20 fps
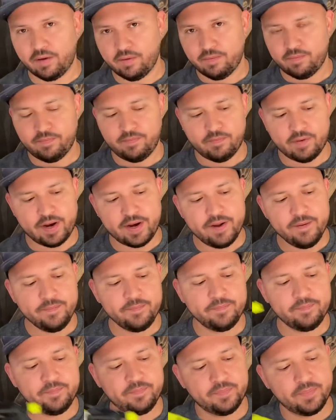ready?
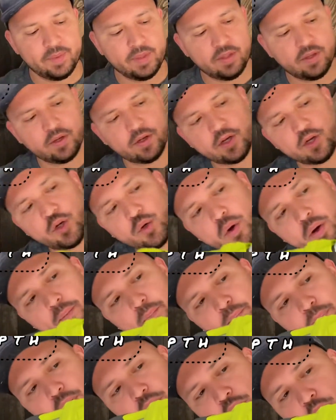I'm gonna do it
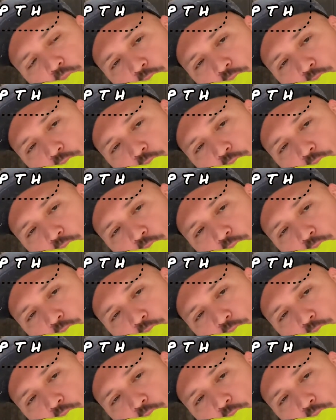below the